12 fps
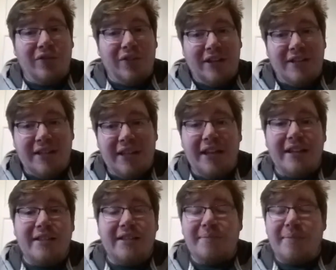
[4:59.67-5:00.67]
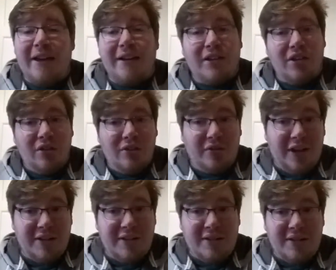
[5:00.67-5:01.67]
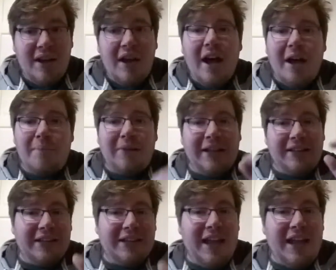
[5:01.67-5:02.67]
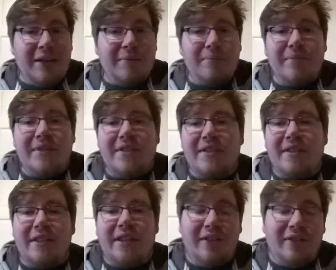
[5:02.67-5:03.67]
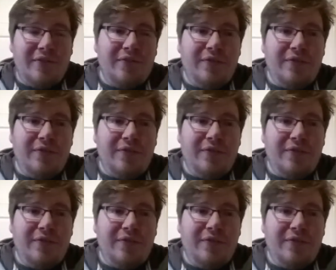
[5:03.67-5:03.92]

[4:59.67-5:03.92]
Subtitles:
delving into the expanded universe. I played the games that